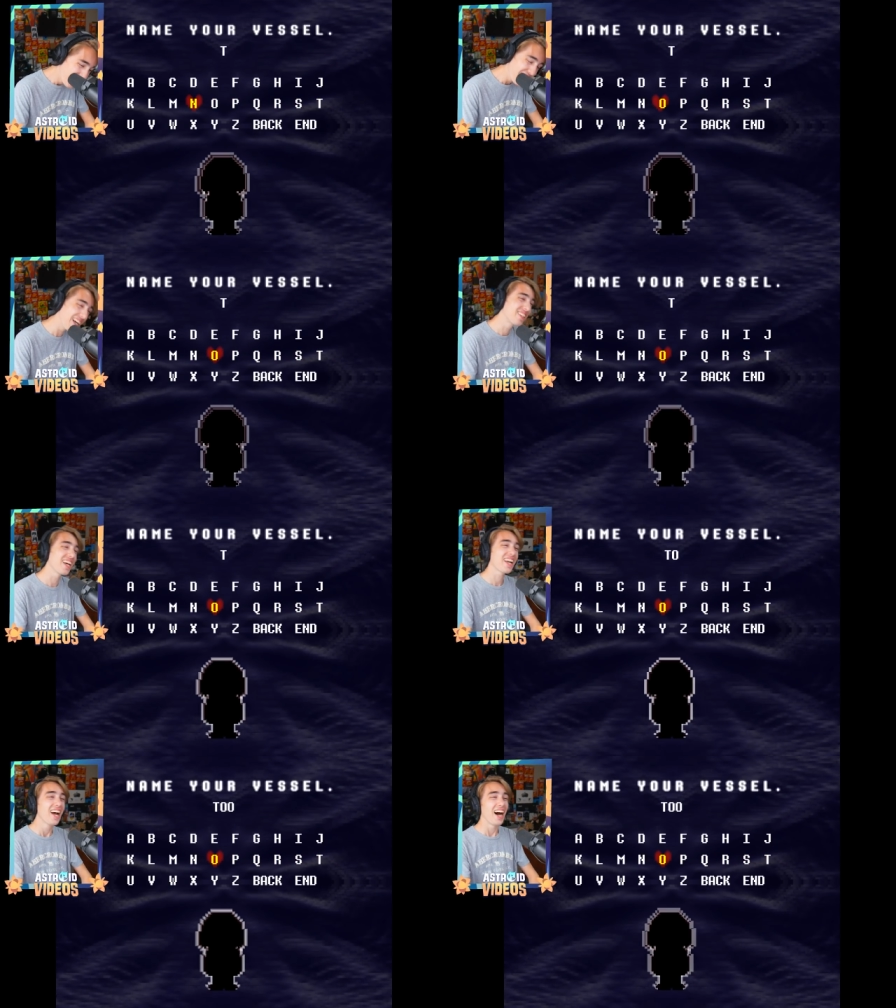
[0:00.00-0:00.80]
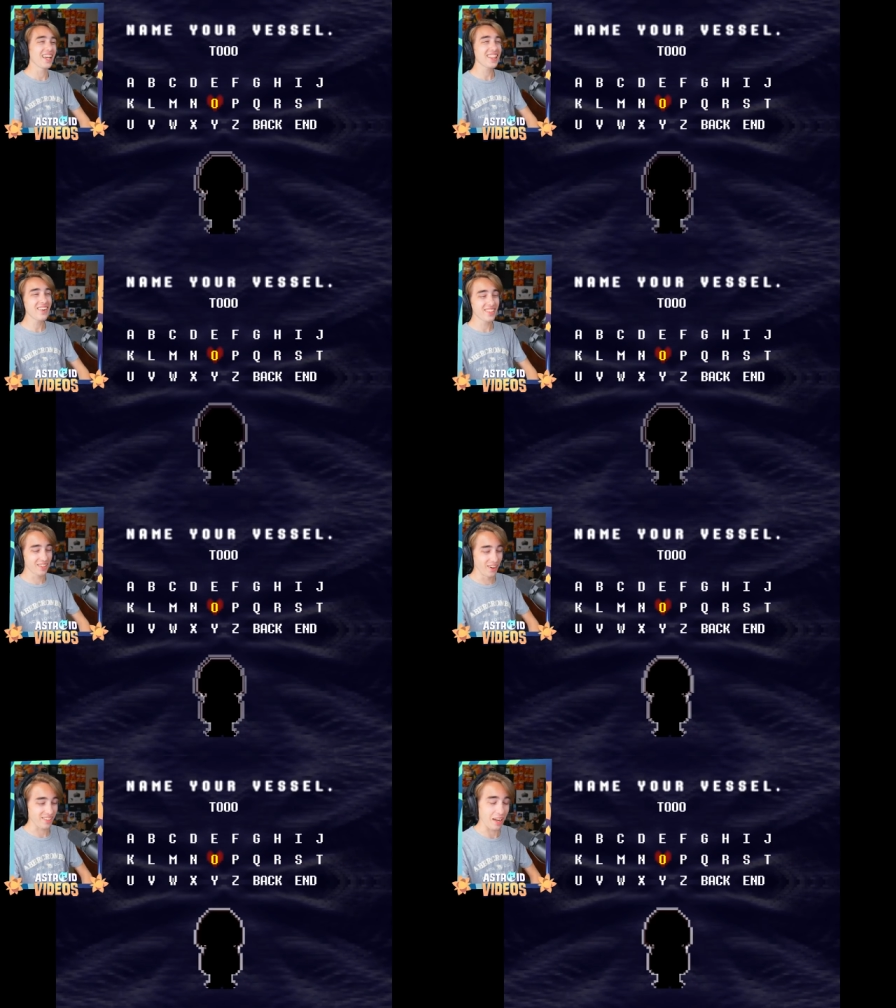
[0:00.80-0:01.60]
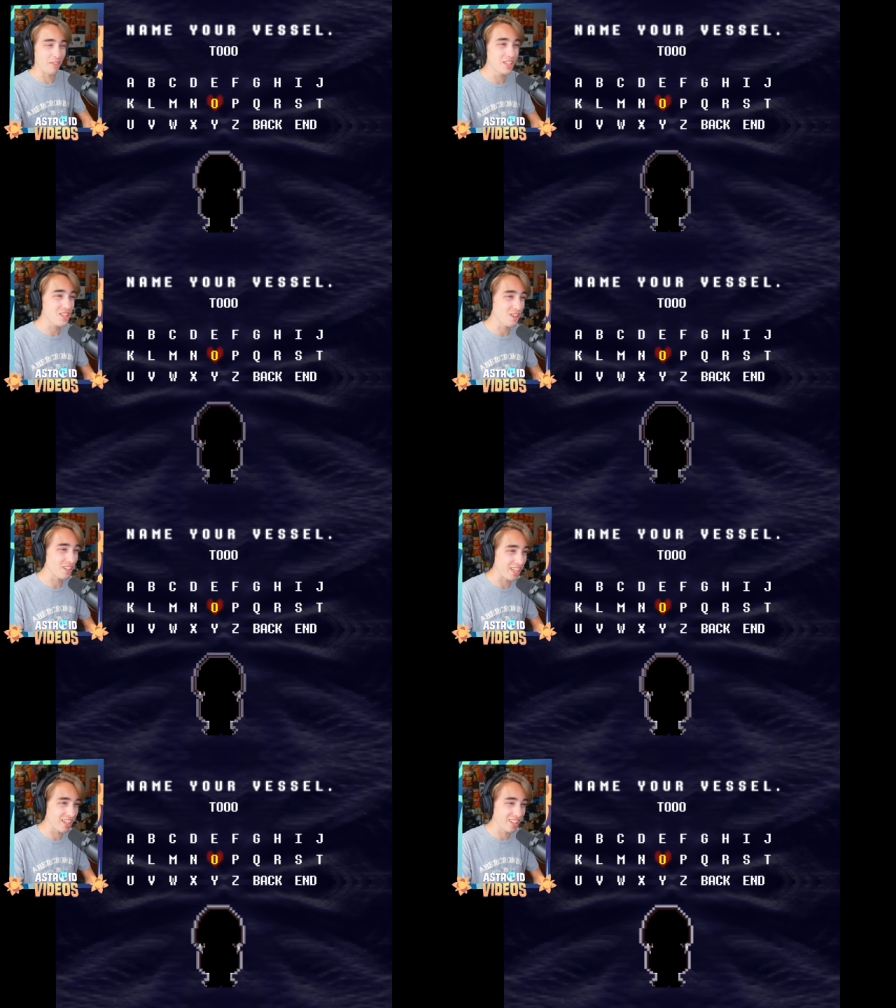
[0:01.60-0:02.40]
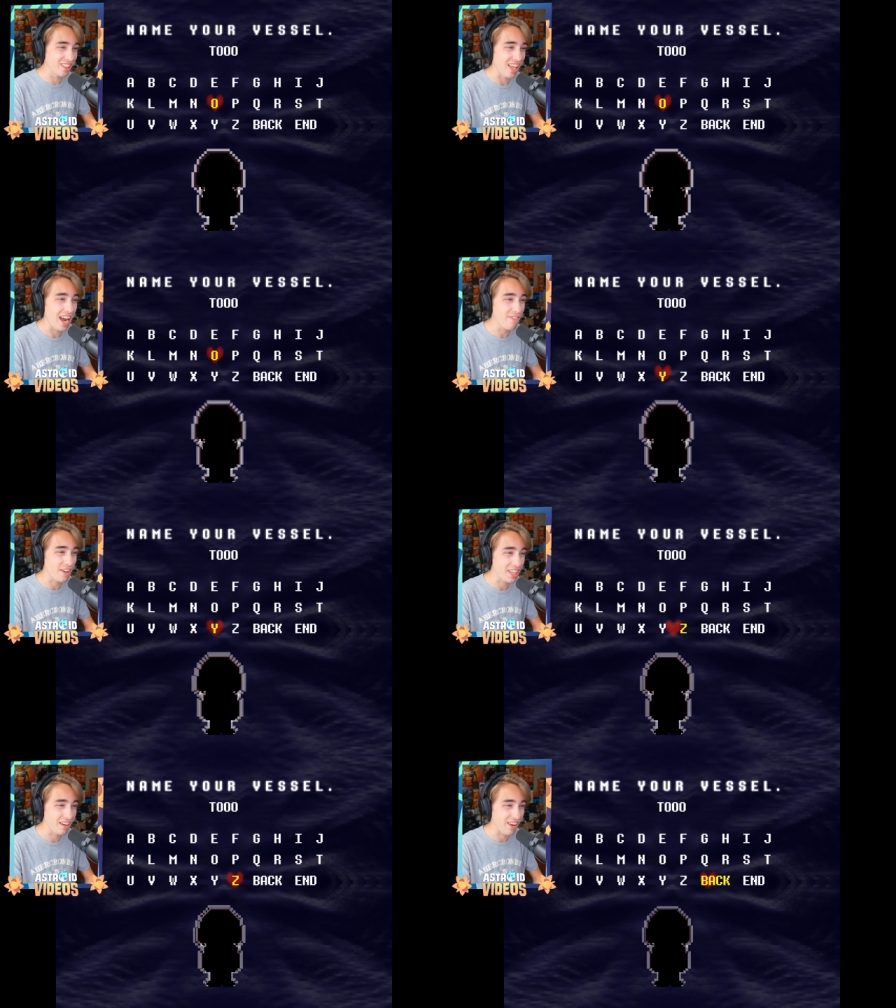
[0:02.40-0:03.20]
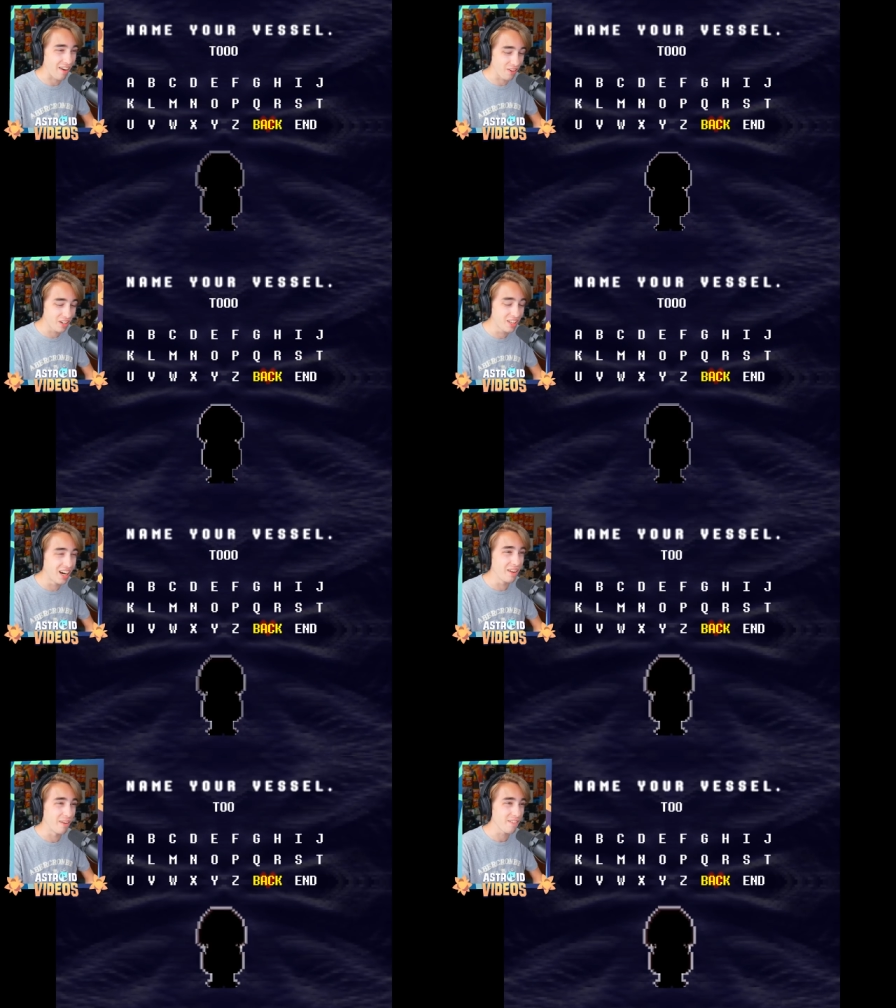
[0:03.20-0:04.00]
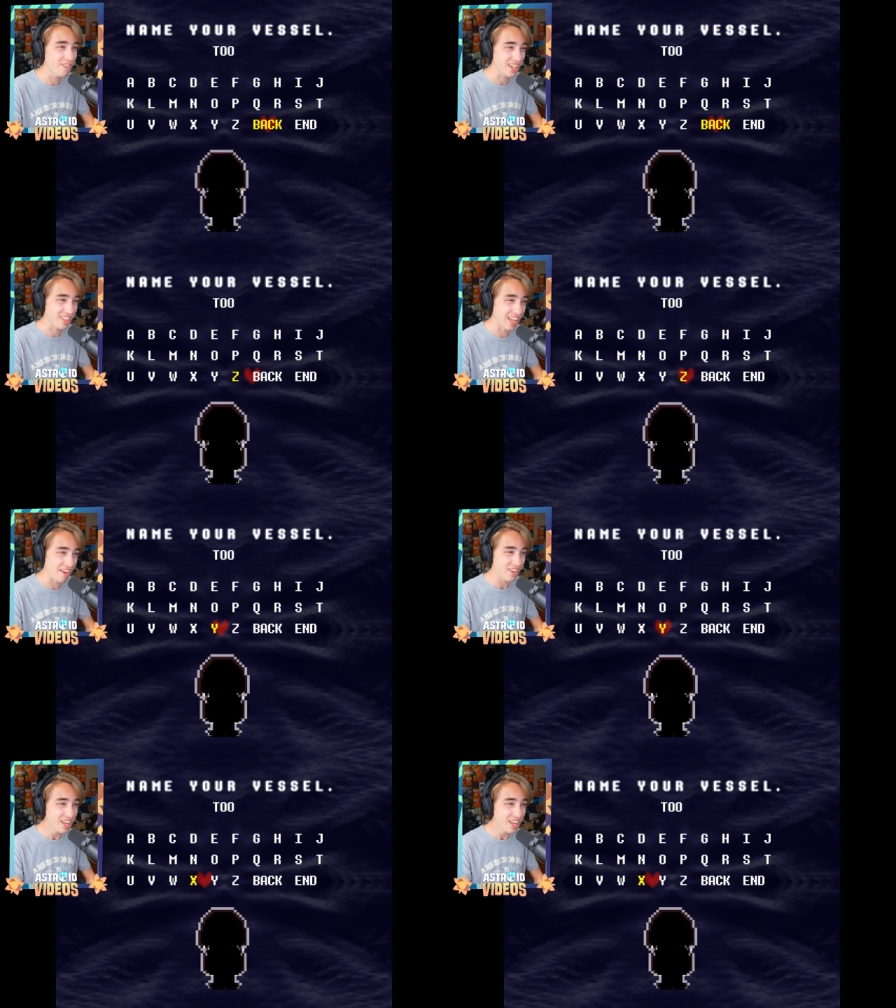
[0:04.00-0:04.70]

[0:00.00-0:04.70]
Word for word: That's like, I think that was the most immature, giggly laugh I think I've ever done in my fucking life.